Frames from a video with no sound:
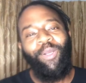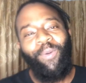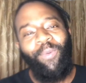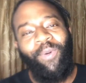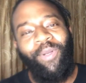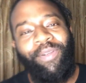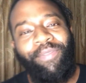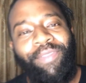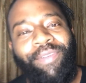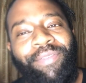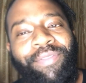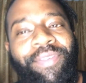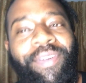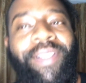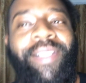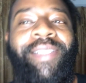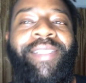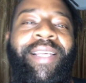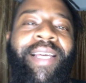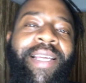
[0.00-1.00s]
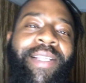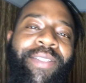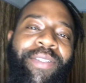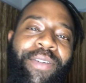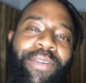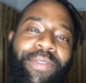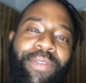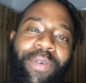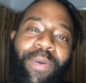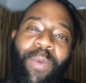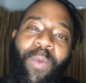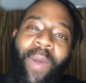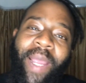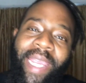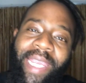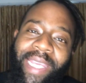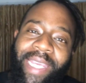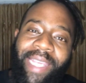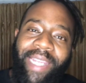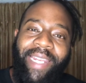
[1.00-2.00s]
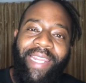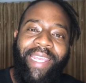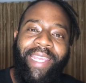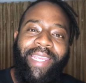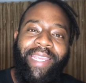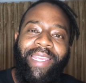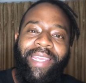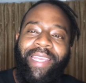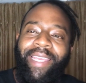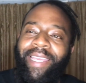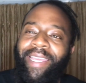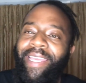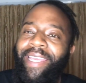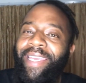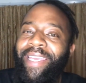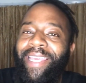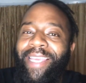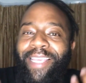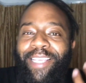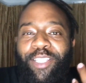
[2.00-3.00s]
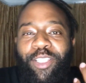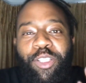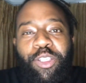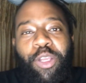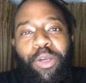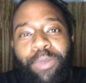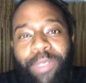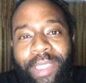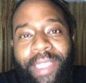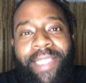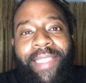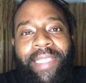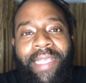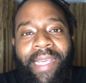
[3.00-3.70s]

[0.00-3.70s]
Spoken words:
One of the first signs of awakening is noticing.